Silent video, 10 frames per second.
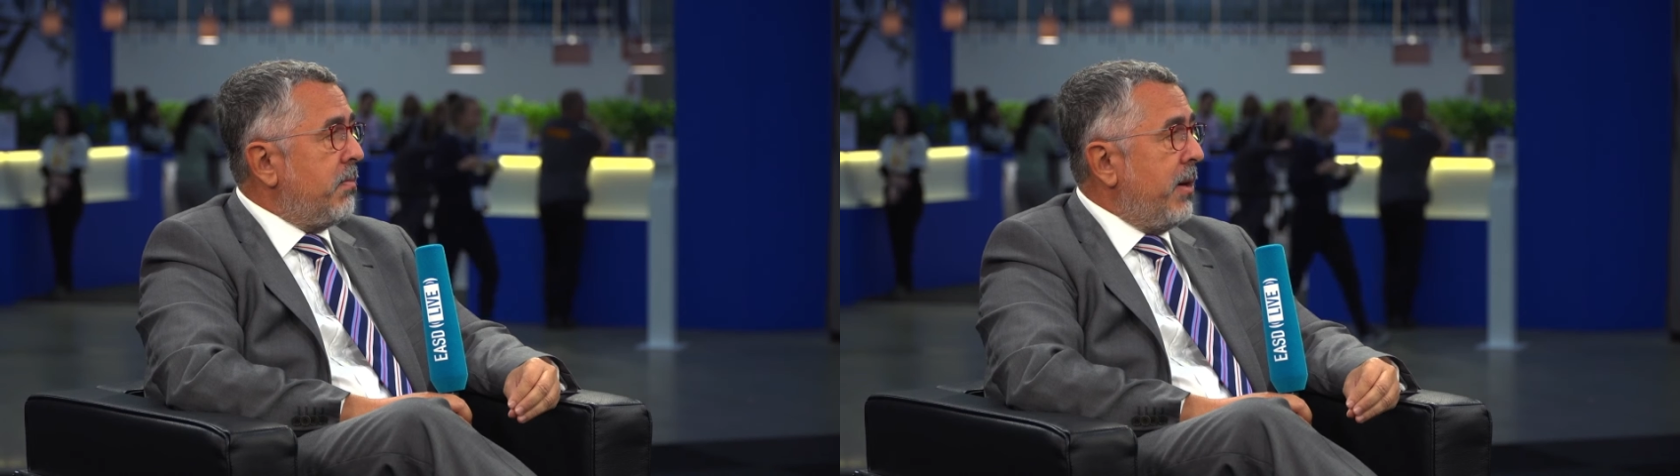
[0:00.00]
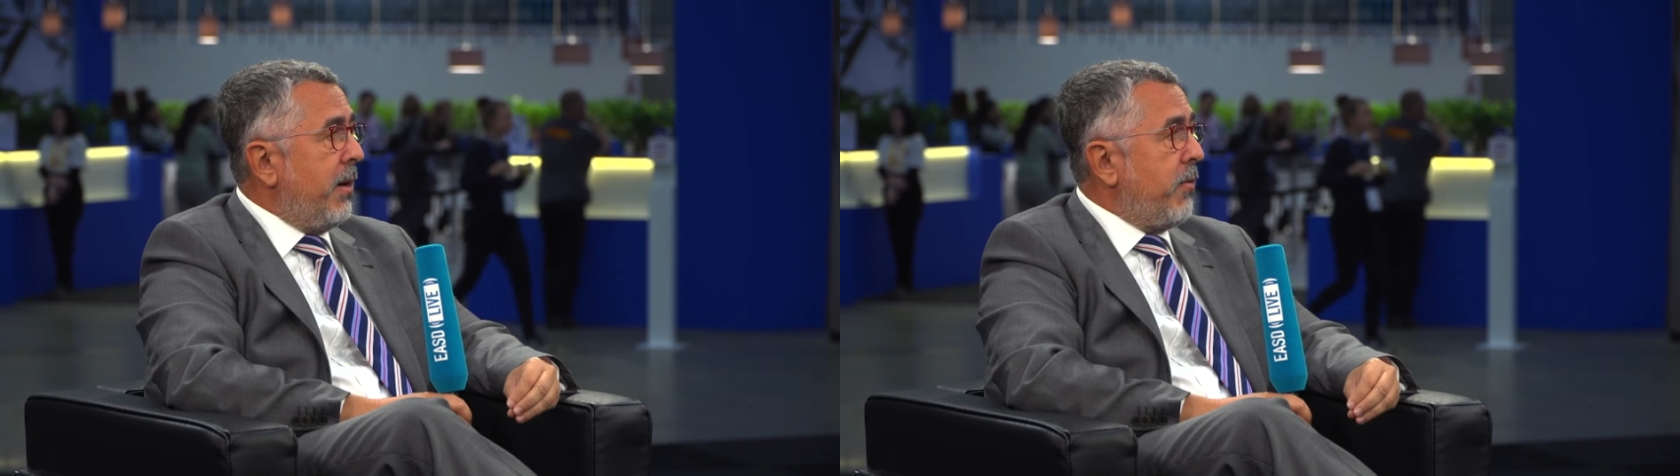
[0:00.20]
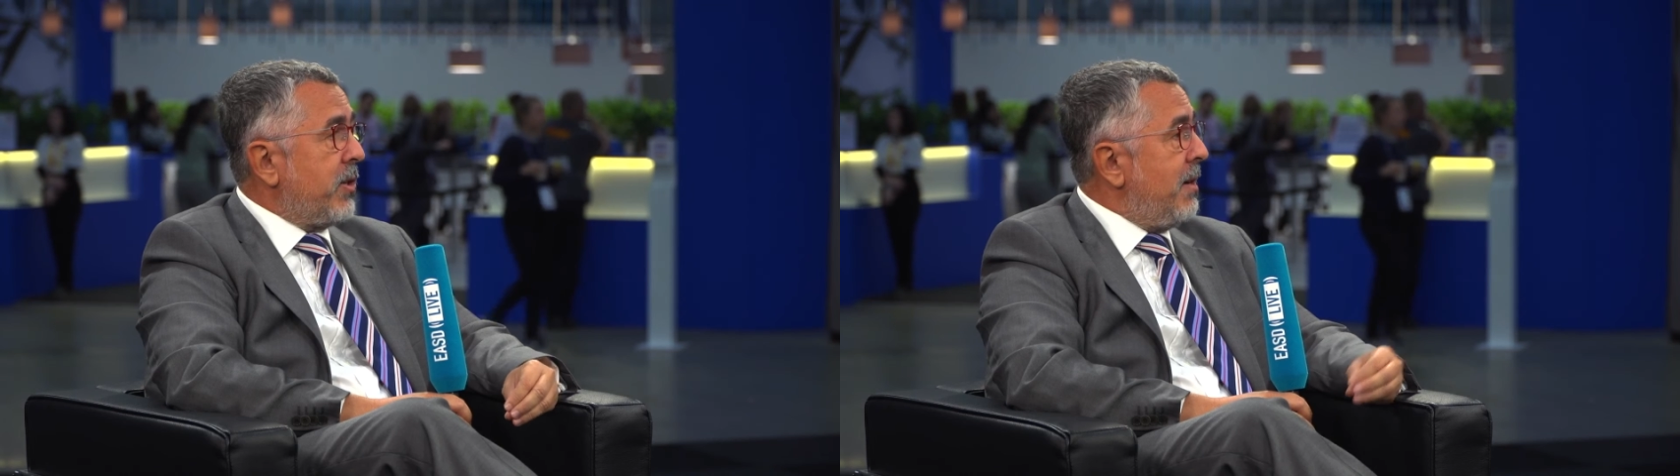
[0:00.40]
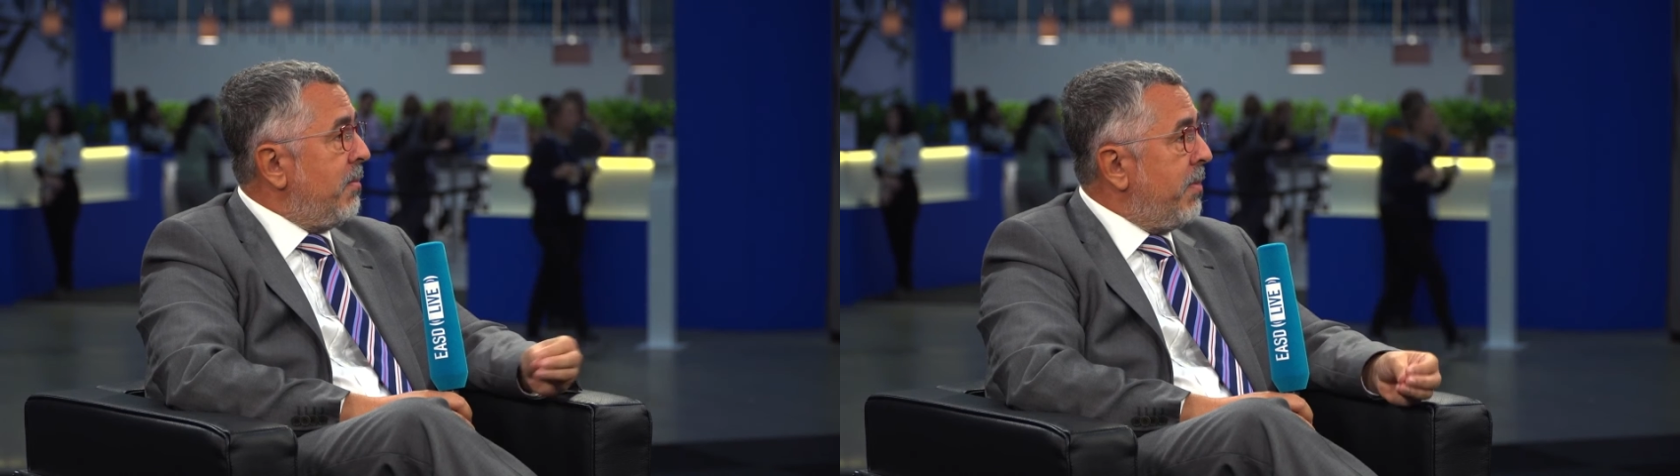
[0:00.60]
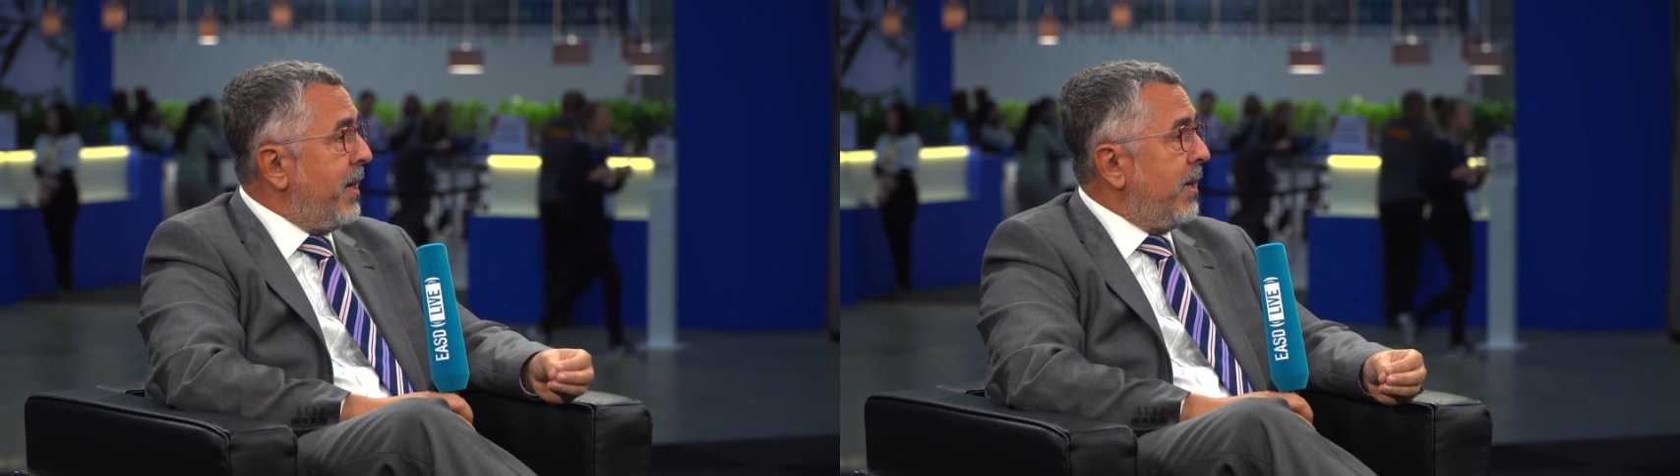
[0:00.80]
by, for
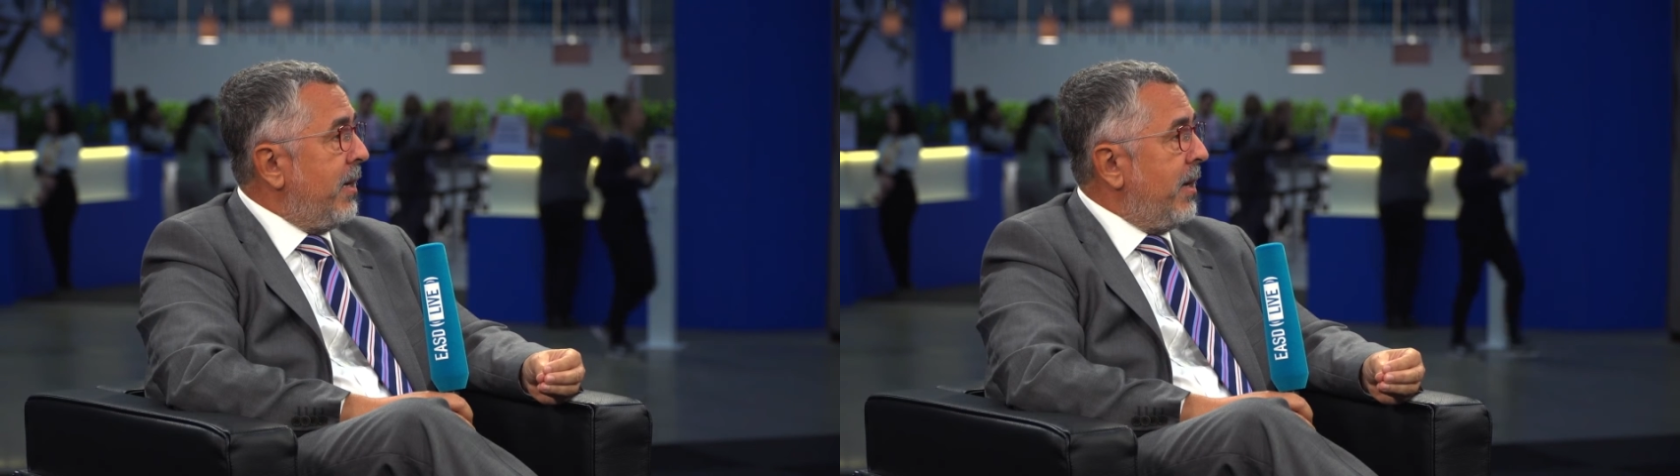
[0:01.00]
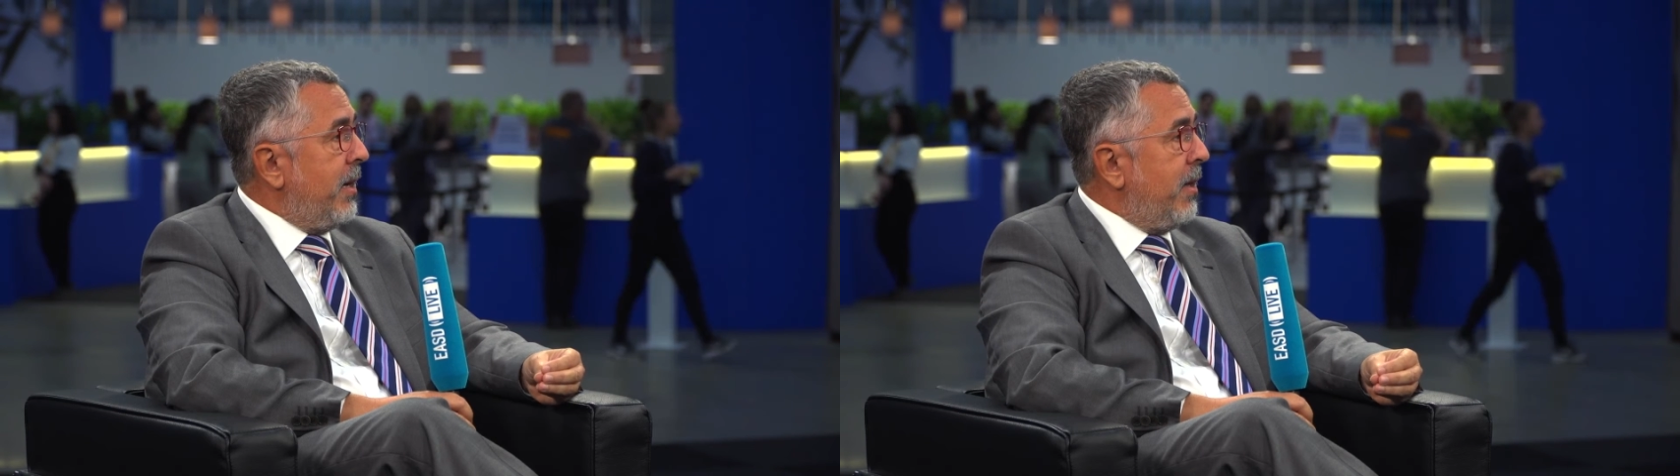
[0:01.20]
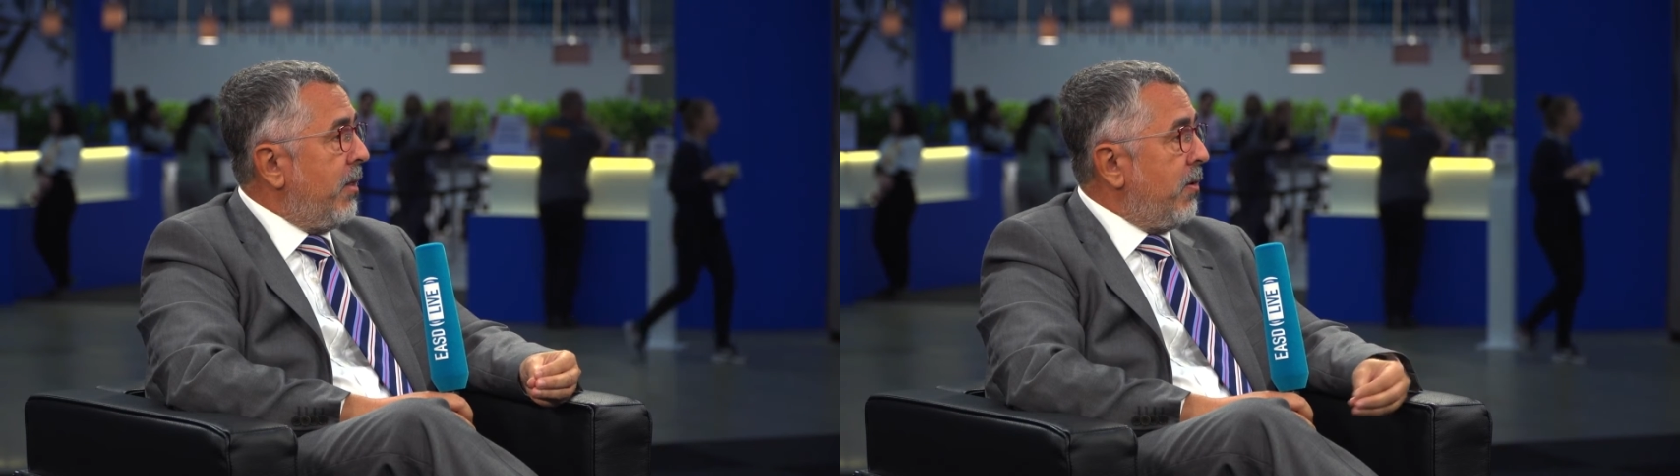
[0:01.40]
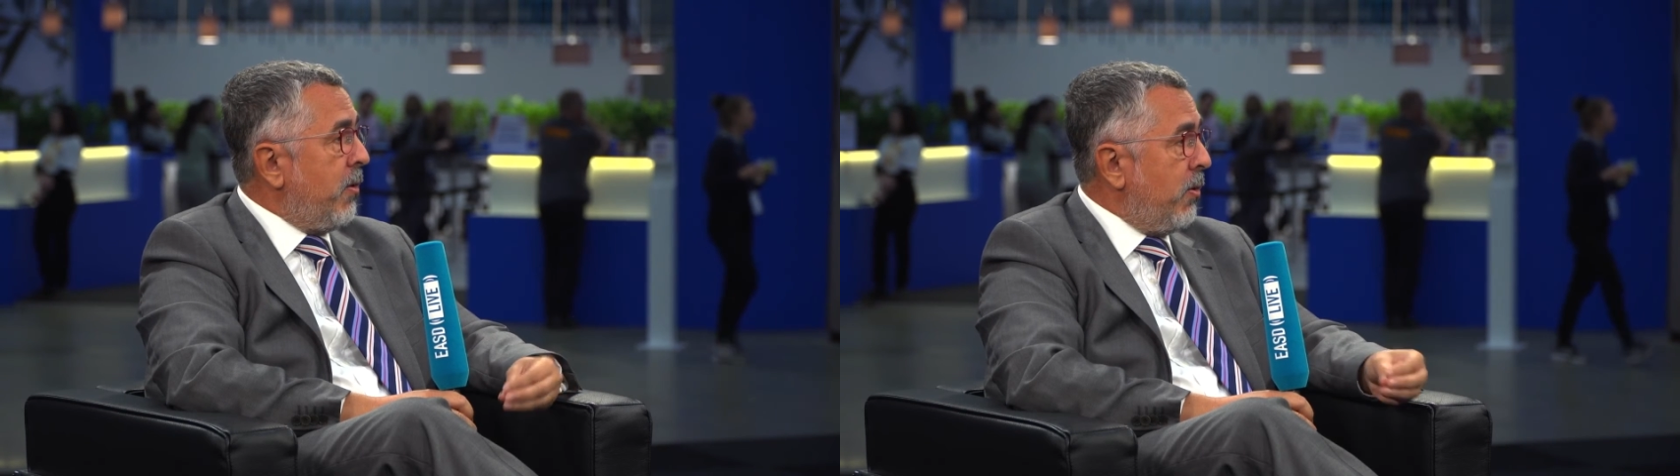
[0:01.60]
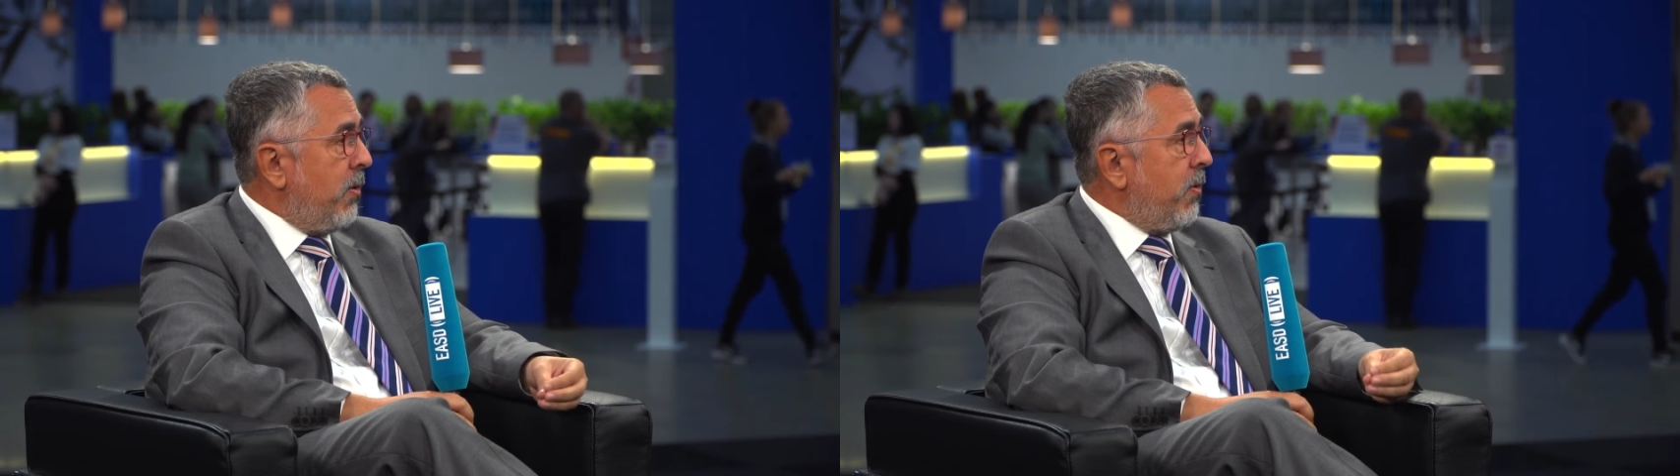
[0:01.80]
example, by
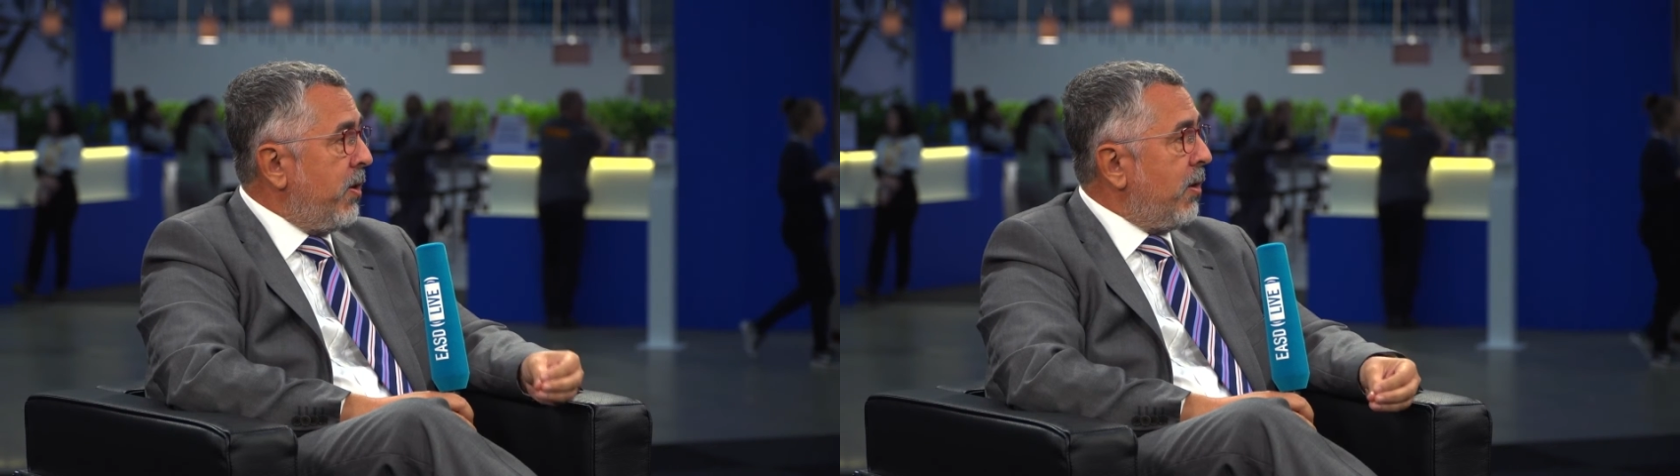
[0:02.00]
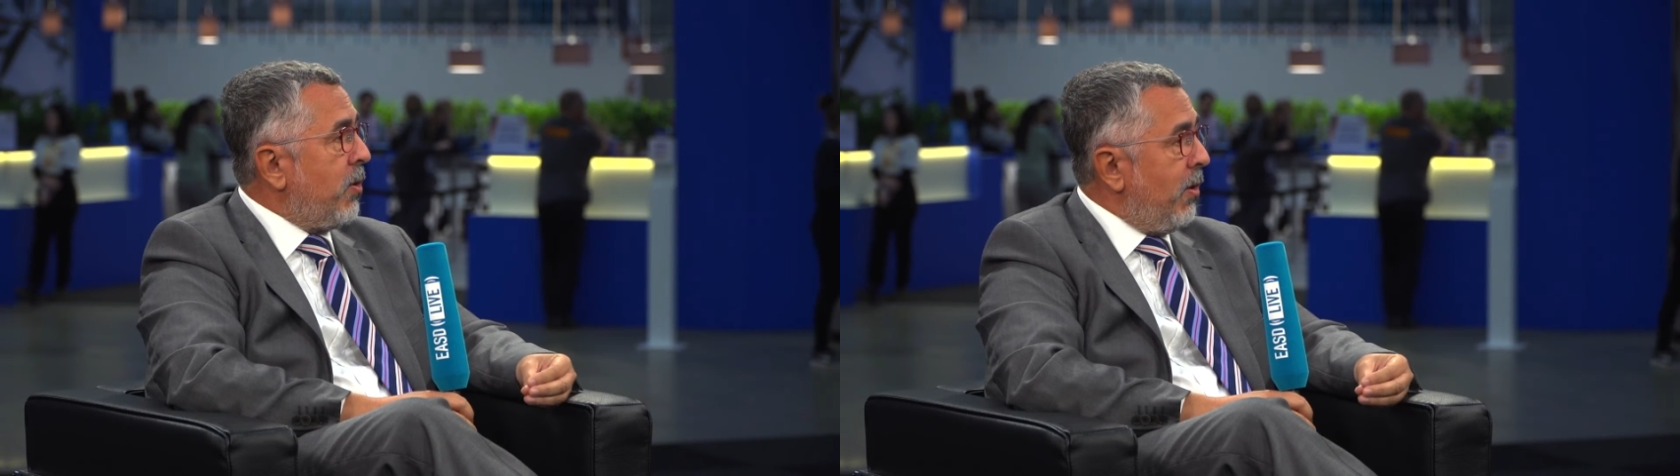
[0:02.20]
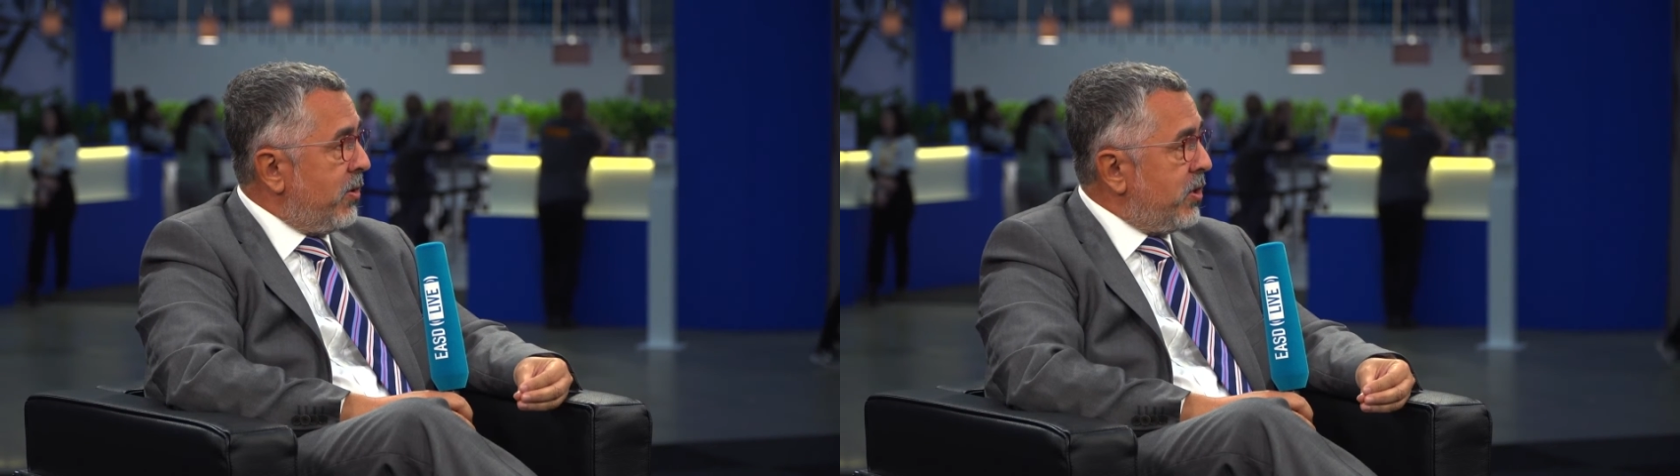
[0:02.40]
the Royal College.